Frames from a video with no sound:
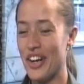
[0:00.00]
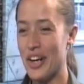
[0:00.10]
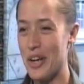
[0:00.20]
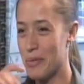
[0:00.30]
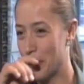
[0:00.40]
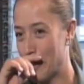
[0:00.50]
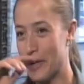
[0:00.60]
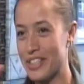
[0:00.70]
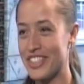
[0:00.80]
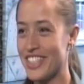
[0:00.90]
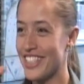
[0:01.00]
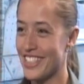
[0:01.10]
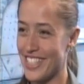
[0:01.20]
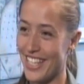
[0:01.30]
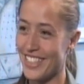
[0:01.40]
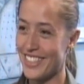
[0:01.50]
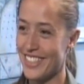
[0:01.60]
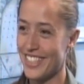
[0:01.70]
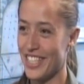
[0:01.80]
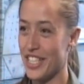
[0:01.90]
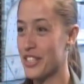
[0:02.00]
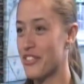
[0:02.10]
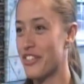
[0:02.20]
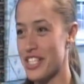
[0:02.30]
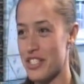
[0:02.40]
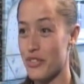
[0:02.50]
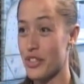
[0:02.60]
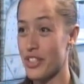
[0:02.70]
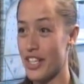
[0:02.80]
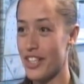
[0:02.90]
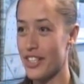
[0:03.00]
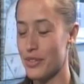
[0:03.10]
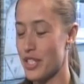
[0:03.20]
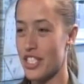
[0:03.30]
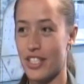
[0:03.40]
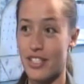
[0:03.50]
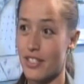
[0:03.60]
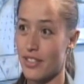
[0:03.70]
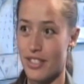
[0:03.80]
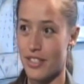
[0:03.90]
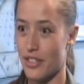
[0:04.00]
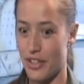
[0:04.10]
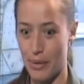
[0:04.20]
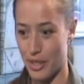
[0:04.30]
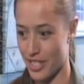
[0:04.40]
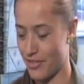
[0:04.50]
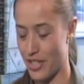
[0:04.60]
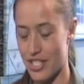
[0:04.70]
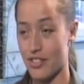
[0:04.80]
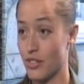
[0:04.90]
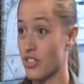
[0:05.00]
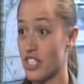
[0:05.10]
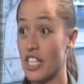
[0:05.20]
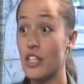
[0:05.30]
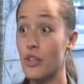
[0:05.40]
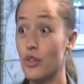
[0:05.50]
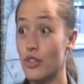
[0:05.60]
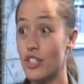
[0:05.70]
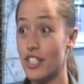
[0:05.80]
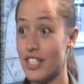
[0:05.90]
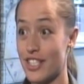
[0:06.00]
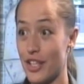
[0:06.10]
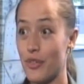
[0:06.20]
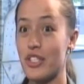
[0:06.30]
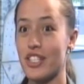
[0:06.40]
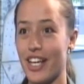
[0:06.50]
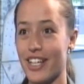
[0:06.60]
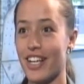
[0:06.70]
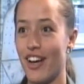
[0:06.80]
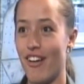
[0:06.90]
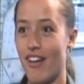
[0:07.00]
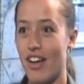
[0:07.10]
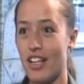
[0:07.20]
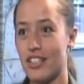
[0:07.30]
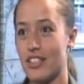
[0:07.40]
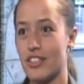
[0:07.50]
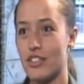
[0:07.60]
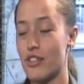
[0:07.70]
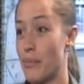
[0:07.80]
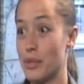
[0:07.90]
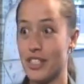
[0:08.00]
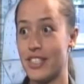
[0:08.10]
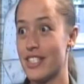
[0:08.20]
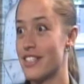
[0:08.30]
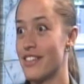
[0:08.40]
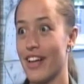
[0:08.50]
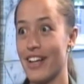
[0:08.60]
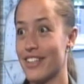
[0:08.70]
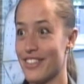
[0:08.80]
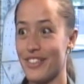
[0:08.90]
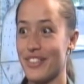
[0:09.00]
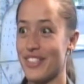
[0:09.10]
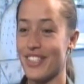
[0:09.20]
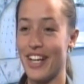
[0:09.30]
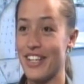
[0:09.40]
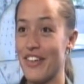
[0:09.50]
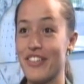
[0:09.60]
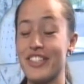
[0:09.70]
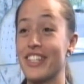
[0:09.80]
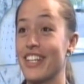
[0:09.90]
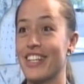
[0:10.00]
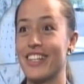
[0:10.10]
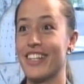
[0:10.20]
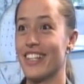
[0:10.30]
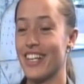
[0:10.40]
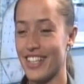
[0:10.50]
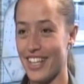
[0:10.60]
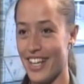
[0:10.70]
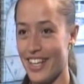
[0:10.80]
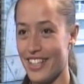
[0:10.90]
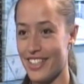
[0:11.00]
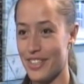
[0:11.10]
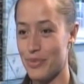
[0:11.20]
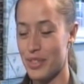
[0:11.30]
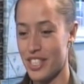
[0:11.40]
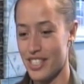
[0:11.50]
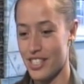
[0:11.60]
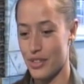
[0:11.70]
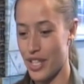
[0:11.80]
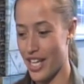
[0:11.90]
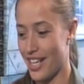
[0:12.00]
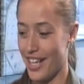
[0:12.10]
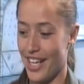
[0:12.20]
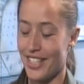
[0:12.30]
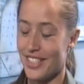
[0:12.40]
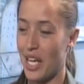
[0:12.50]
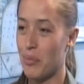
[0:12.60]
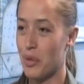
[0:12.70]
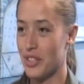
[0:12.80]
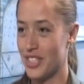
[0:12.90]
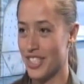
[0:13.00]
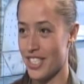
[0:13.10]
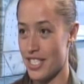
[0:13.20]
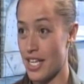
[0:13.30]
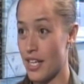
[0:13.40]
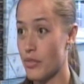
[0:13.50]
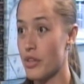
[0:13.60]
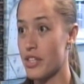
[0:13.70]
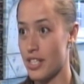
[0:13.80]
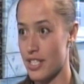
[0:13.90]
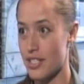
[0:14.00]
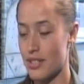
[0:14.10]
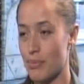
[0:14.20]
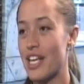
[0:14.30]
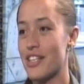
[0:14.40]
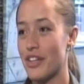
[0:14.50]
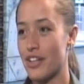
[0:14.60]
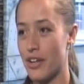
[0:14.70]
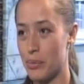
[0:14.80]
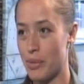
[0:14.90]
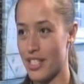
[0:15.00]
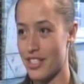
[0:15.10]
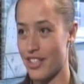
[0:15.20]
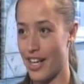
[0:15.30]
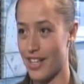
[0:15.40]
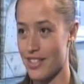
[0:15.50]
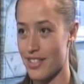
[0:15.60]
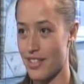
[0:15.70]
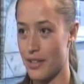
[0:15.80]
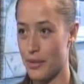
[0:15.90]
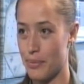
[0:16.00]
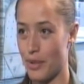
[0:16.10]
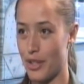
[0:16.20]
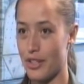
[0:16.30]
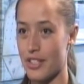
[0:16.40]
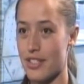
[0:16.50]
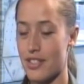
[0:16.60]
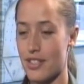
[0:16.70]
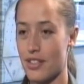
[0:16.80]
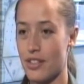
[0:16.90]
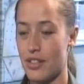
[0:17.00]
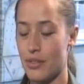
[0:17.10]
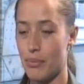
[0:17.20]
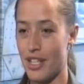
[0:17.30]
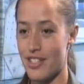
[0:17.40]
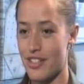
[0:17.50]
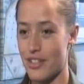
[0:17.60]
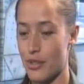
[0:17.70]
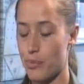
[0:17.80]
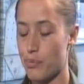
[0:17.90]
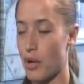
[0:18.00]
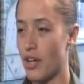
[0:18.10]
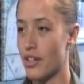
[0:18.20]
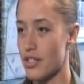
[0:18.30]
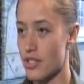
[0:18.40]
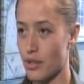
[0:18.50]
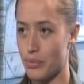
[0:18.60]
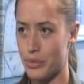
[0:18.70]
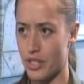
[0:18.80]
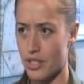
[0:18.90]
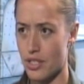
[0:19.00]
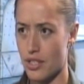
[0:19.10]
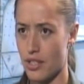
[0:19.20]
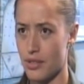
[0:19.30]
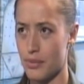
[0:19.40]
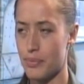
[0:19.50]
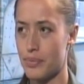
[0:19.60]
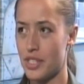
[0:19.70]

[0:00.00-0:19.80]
um, we were underneath a tent in the festival area, which this this ceramics festival is huge. It's it was like ceramics Disneyland. It was I'd never seen anything like it, and. Um, we had I had a table under this tent with these they call them master hands um, artists master potters, sculptors. Um,